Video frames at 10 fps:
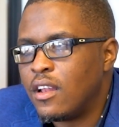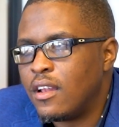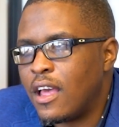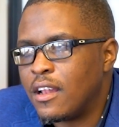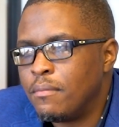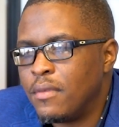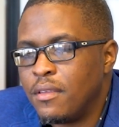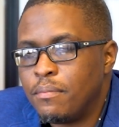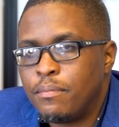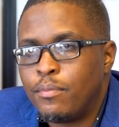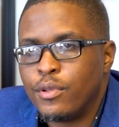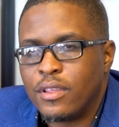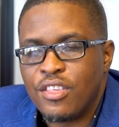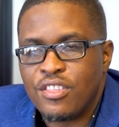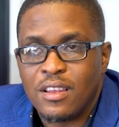that may
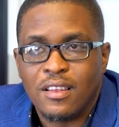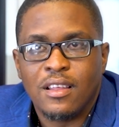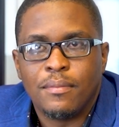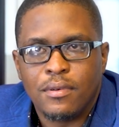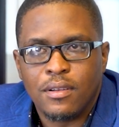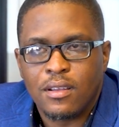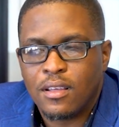potentially double